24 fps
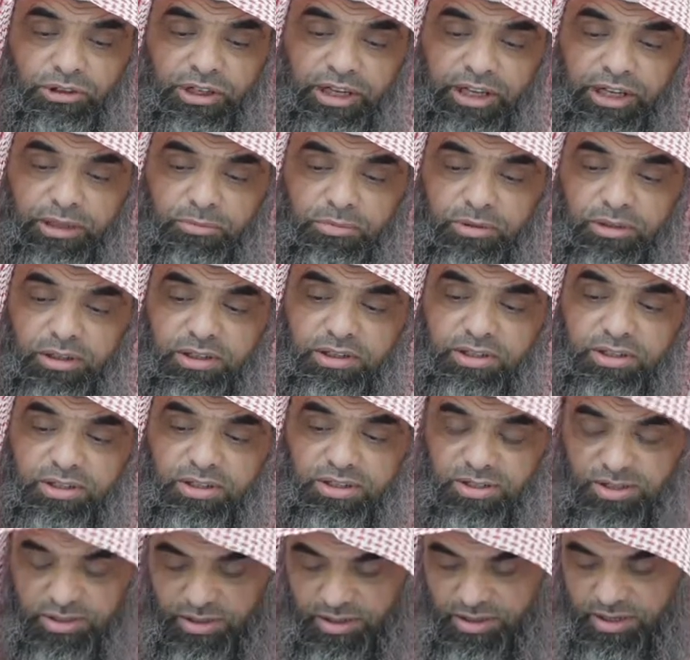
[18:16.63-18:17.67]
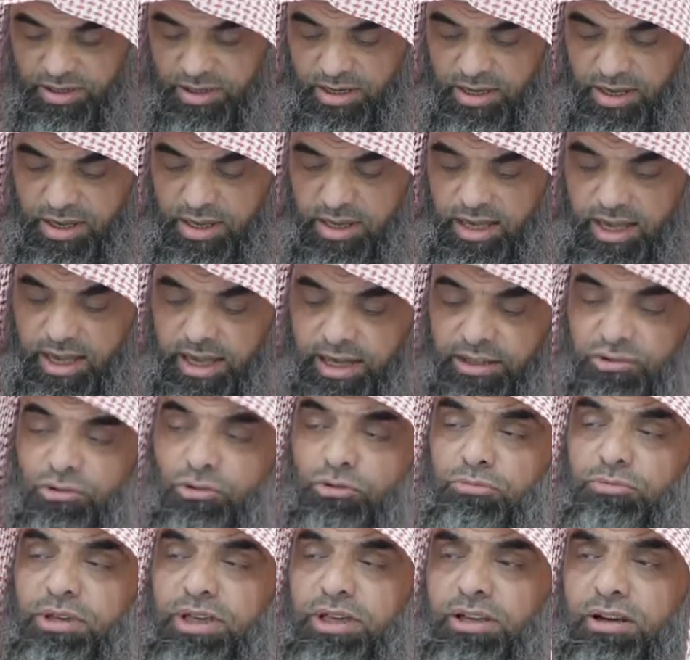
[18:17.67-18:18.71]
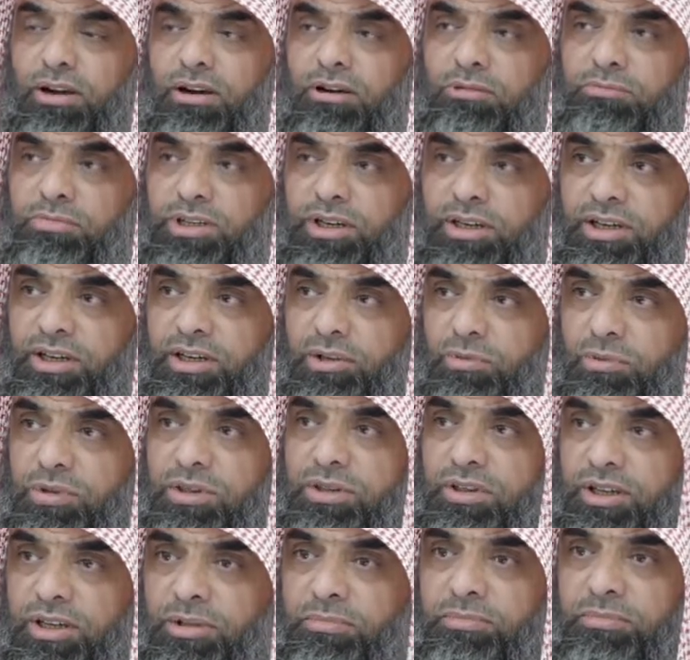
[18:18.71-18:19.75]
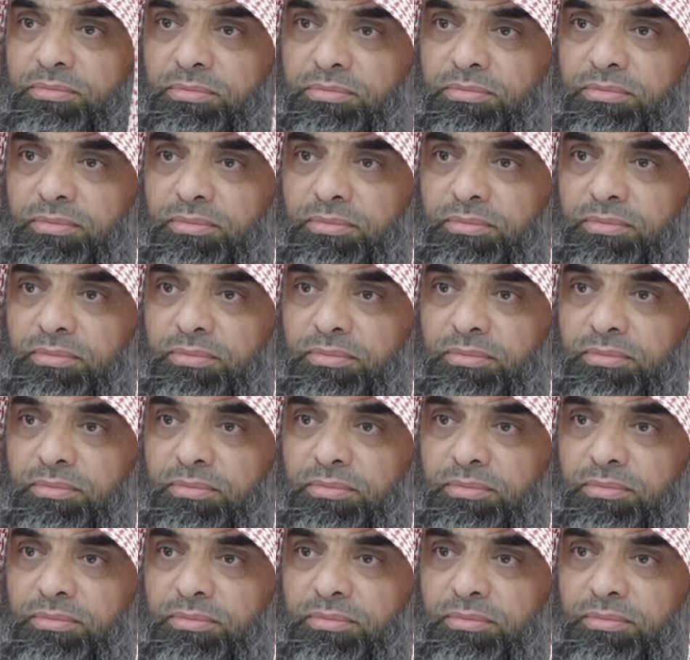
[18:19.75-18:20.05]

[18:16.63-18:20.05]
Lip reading: enable us and to make our meeting with Him